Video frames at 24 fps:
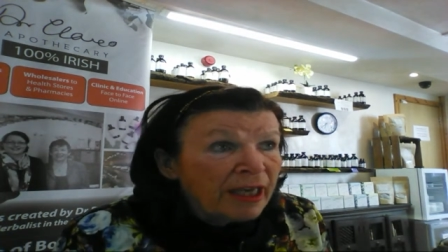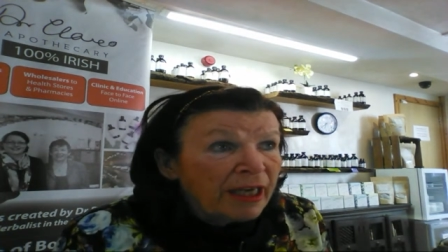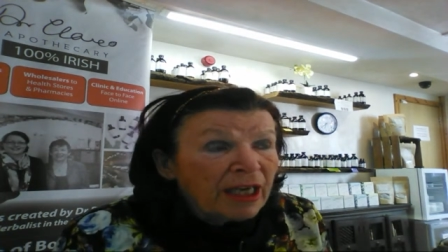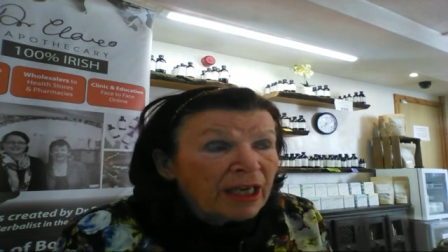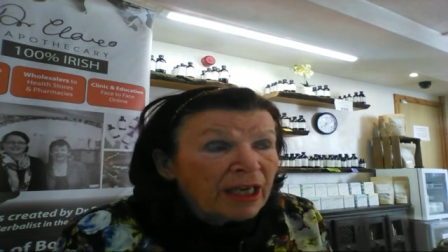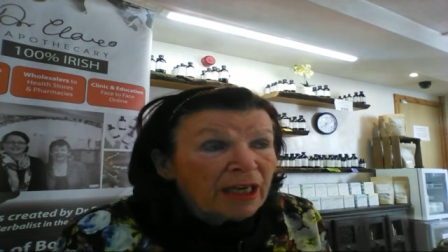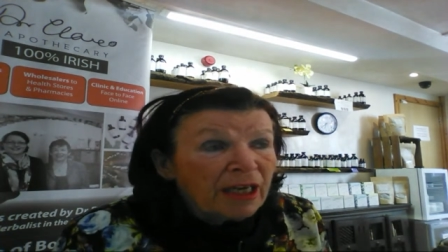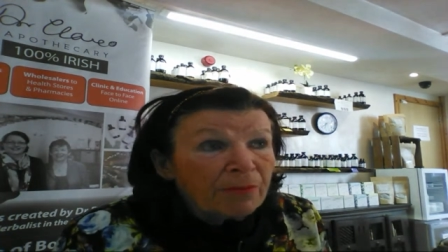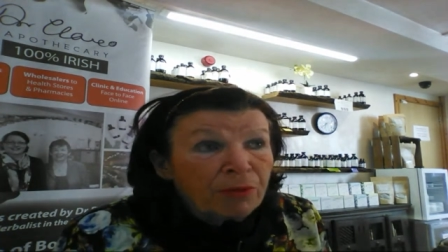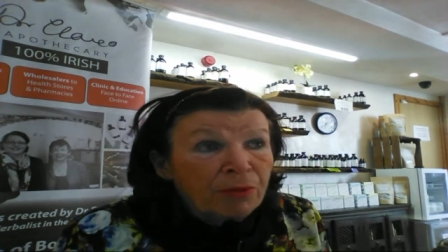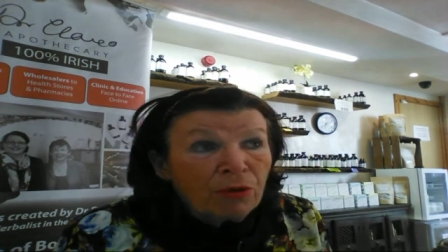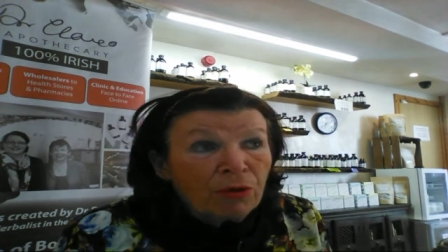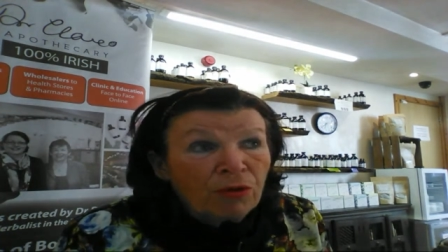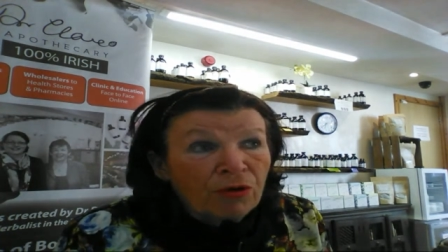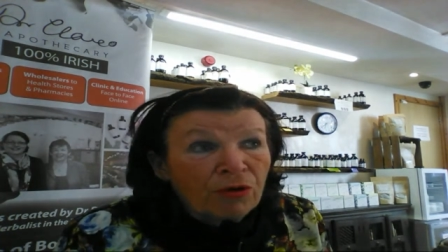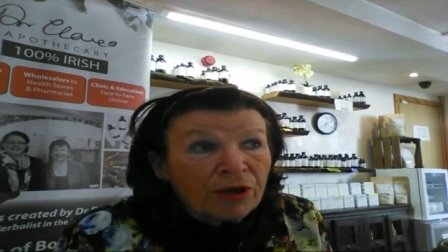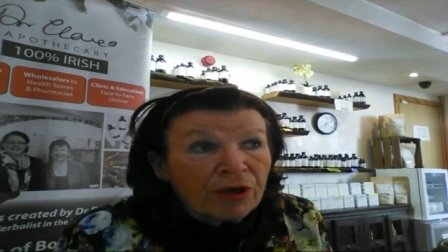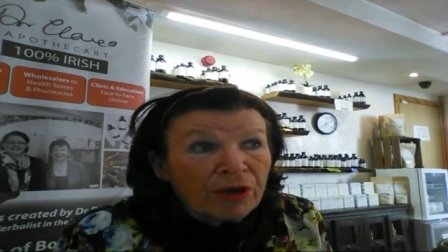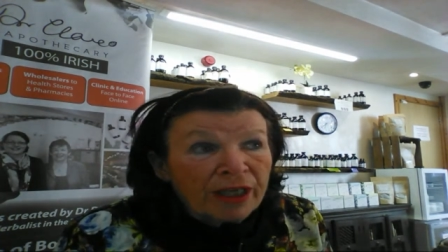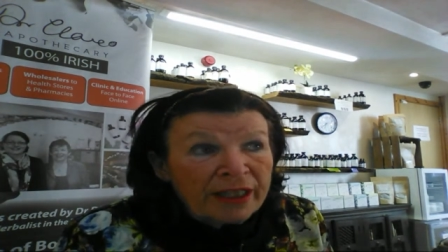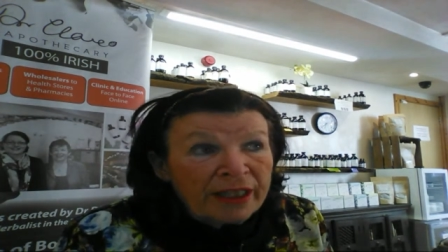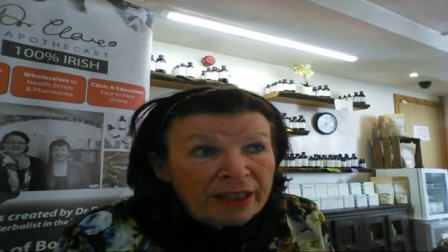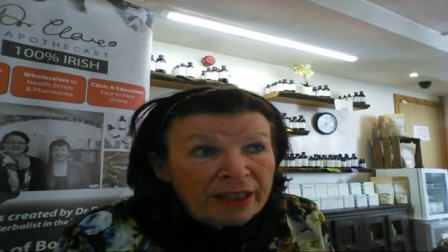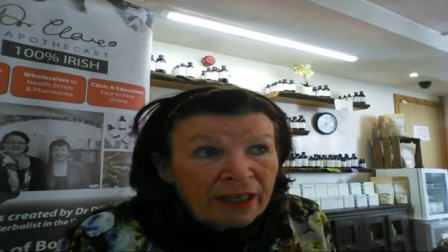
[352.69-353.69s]
poor
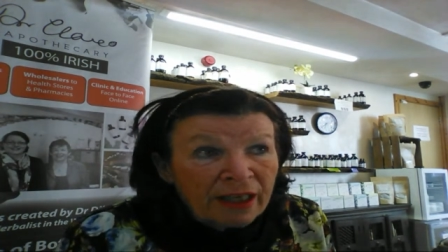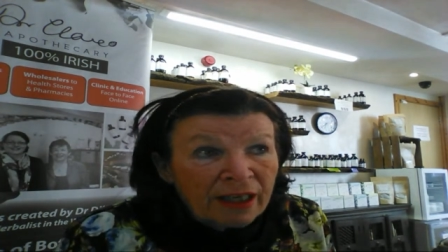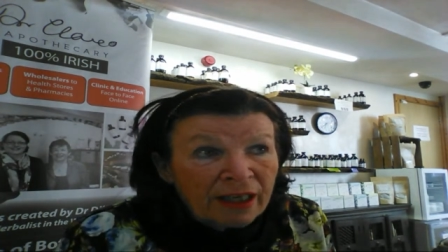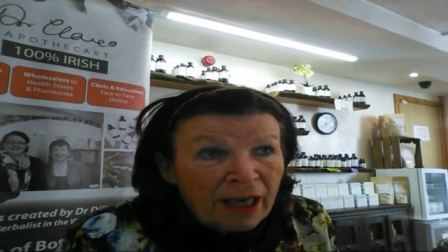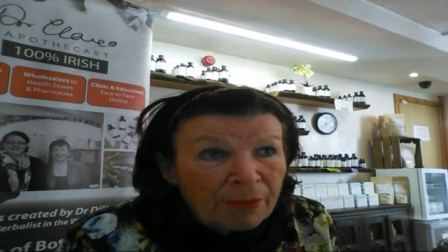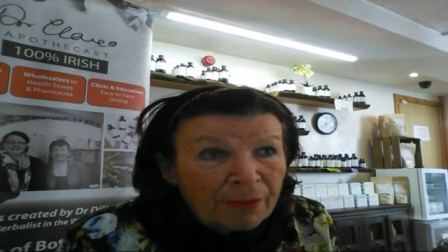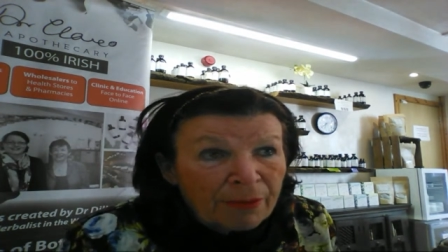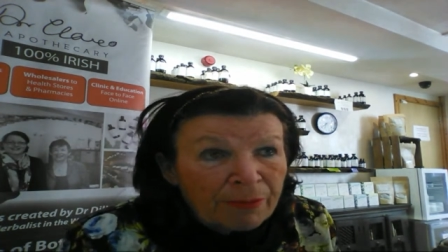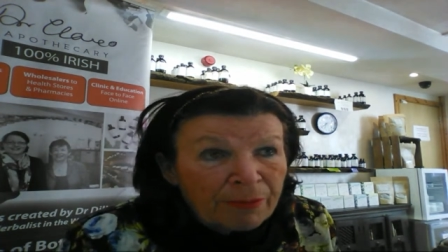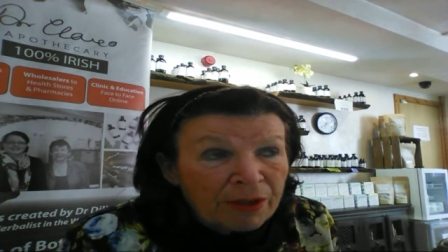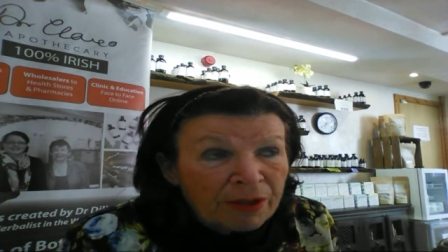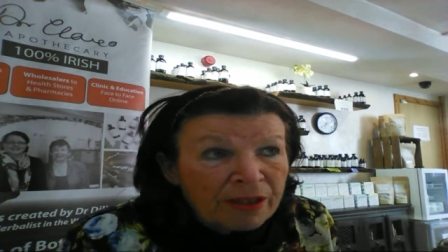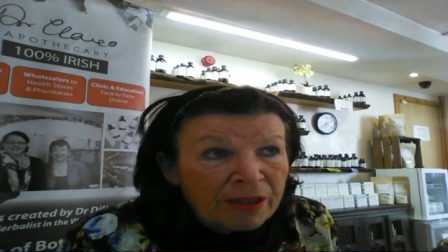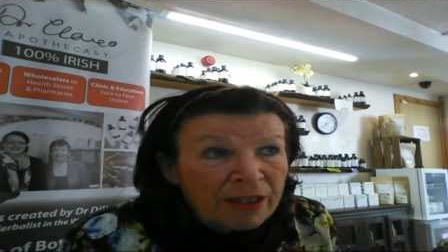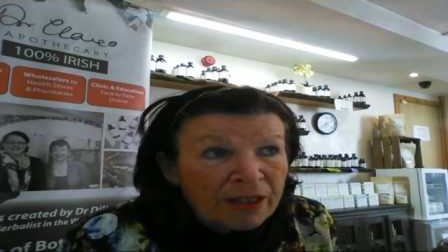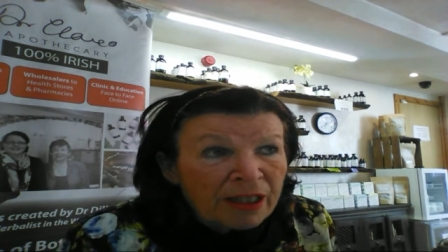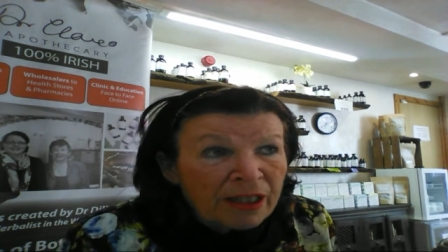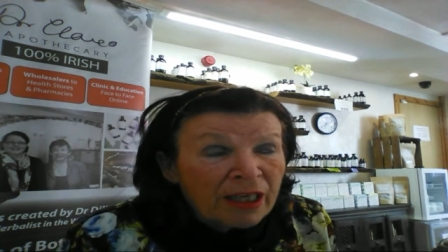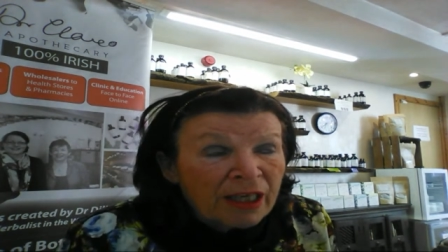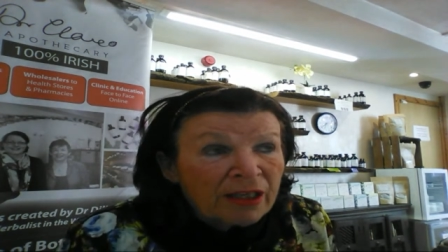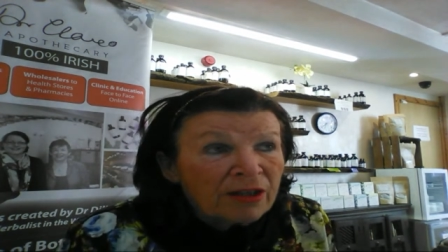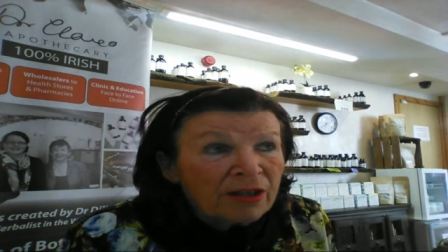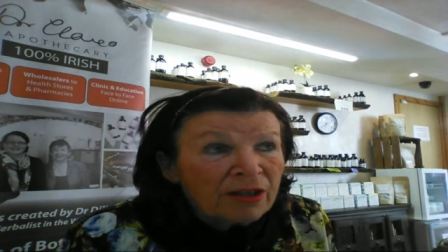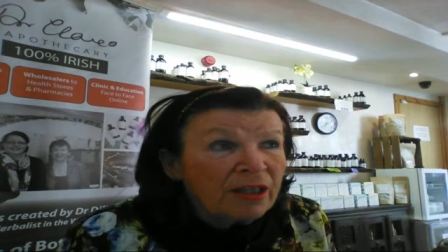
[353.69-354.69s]
eating habits,
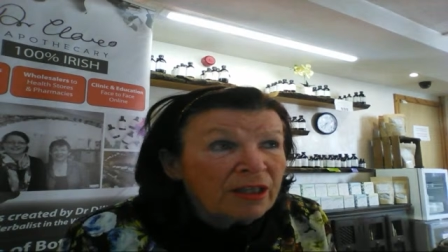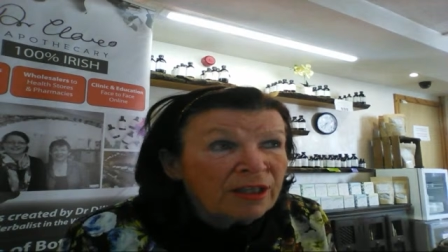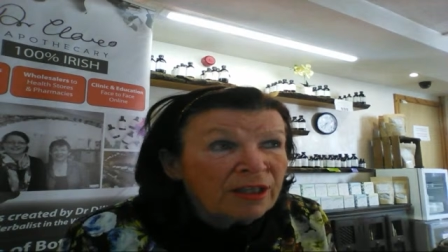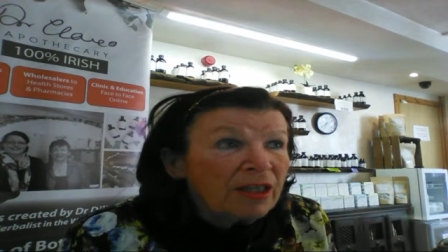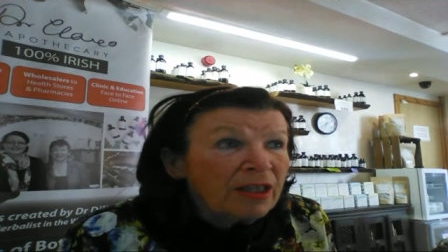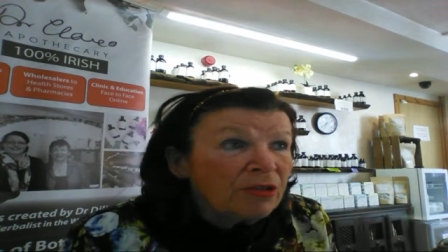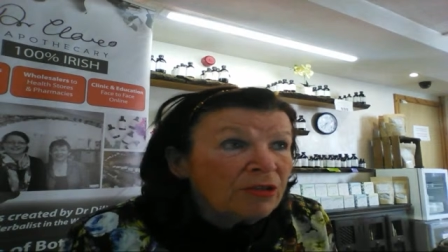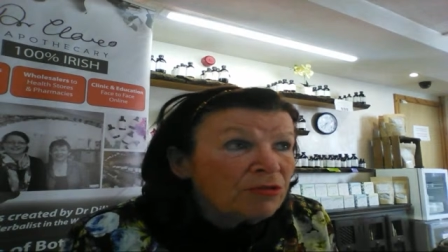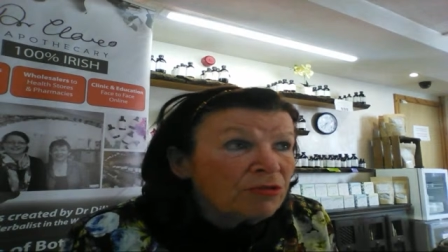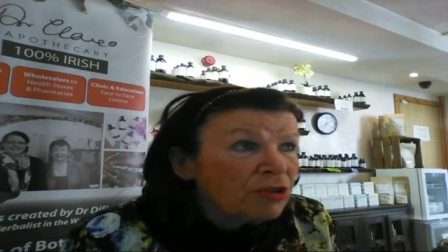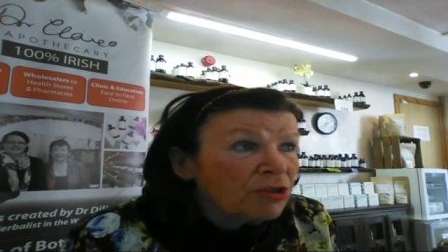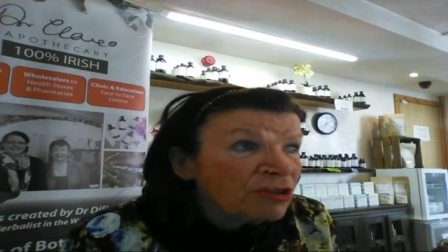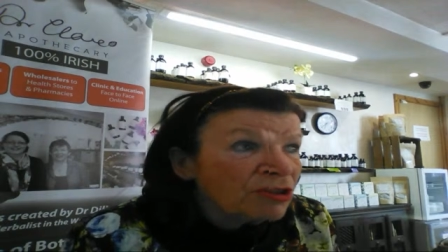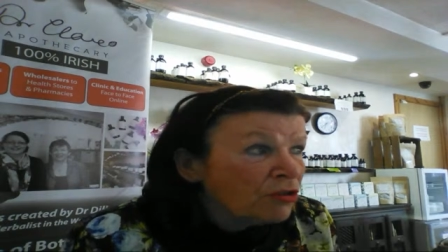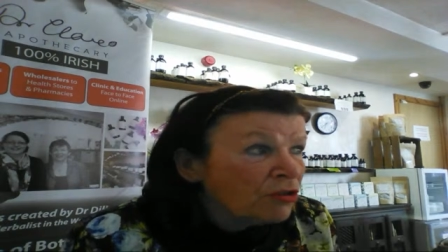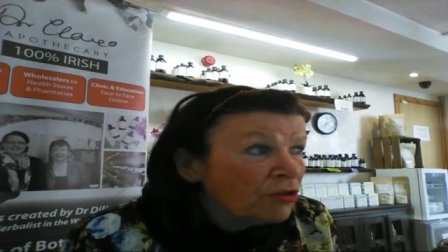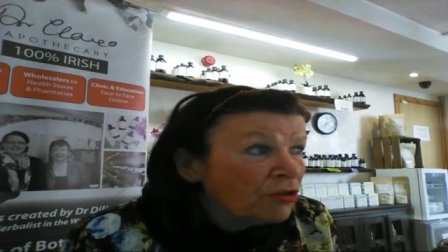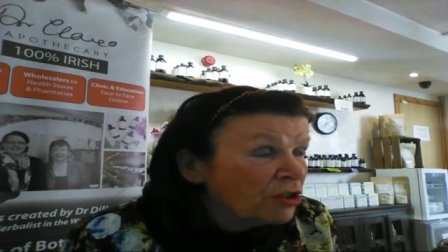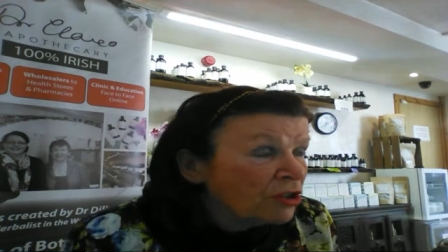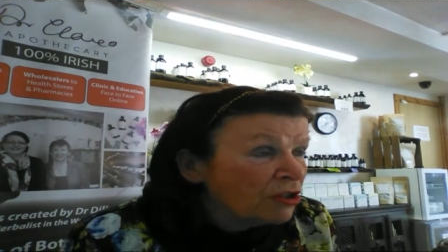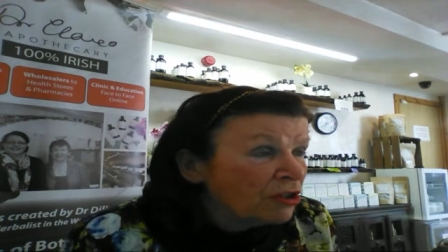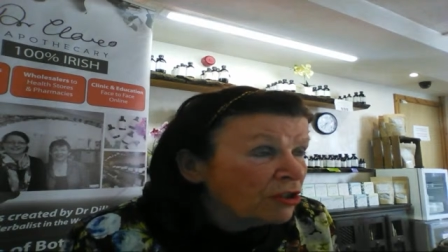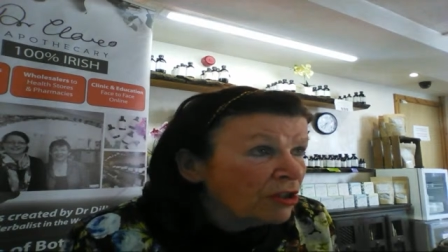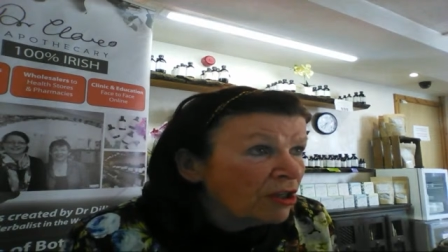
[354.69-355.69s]
the introduction
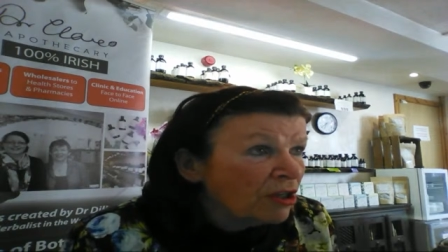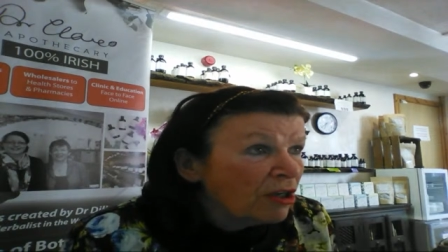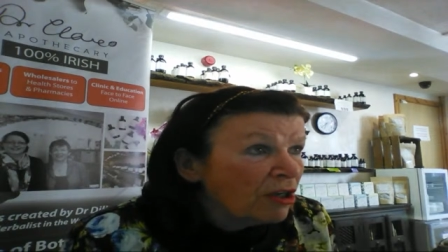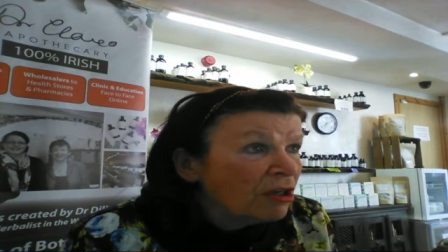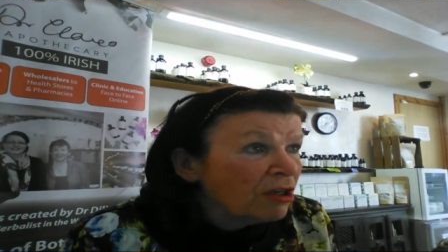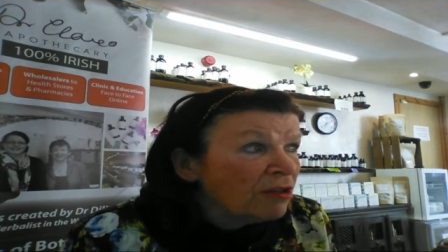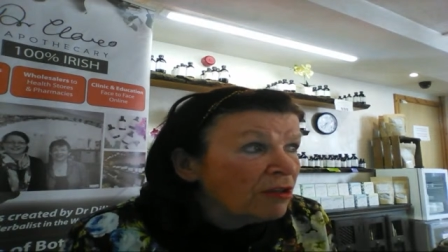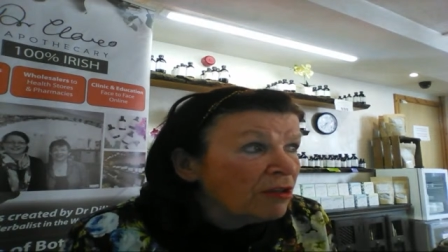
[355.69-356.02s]
of